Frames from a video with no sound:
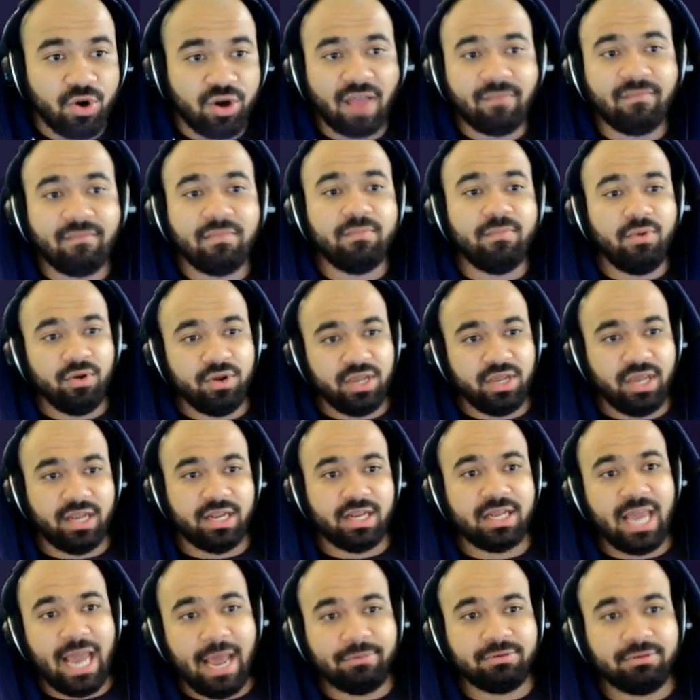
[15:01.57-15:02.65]
work I've been putting in
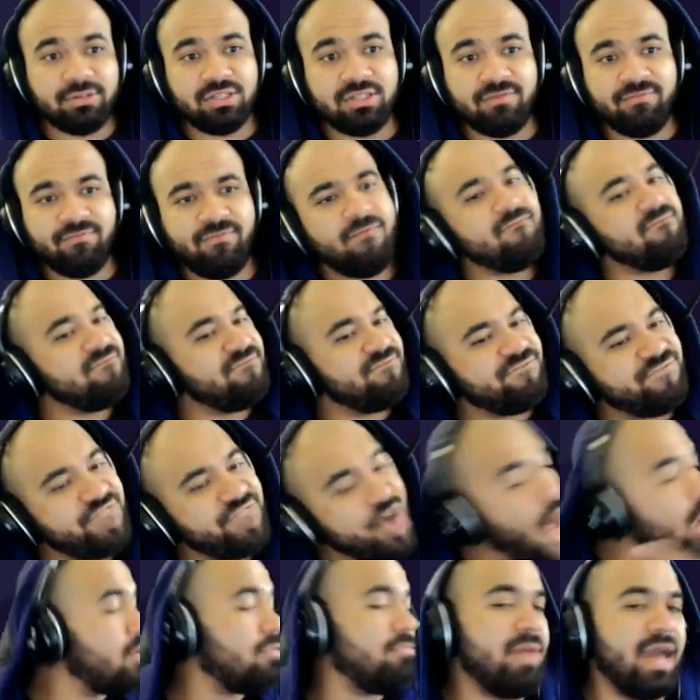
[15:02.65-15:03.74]
to capture this
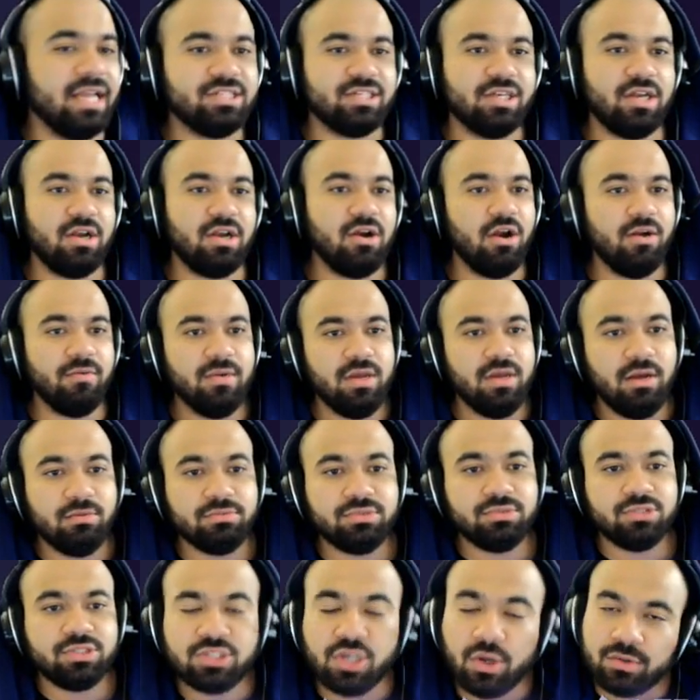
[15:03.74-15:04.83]
Fuck Magikarp!
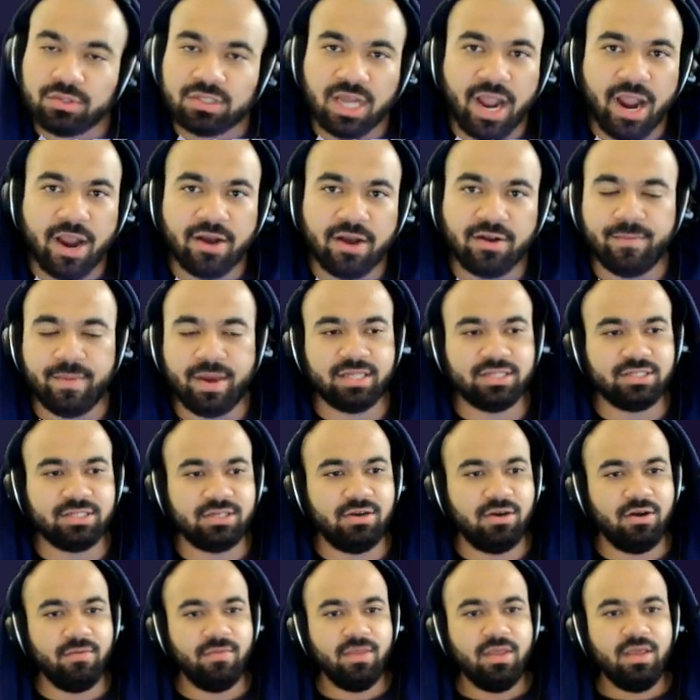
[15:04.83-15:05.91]
So tired of
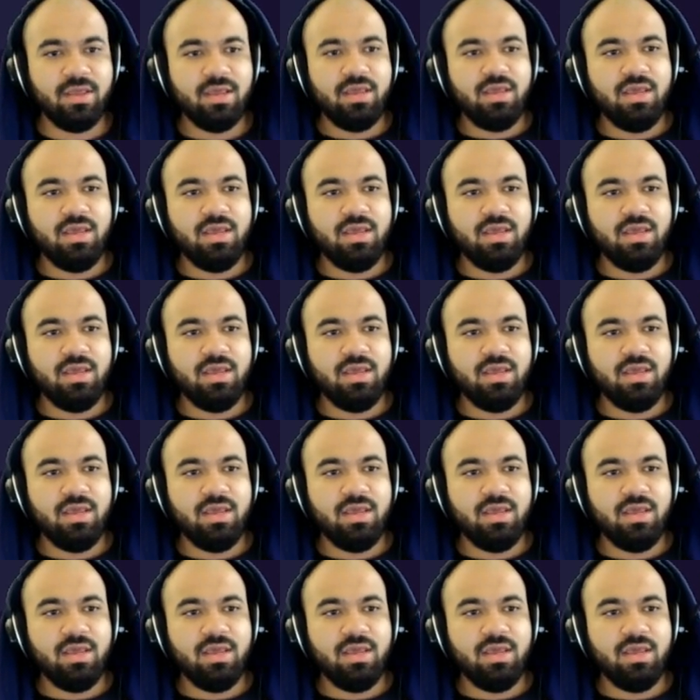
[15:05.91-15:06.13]
Magikarp.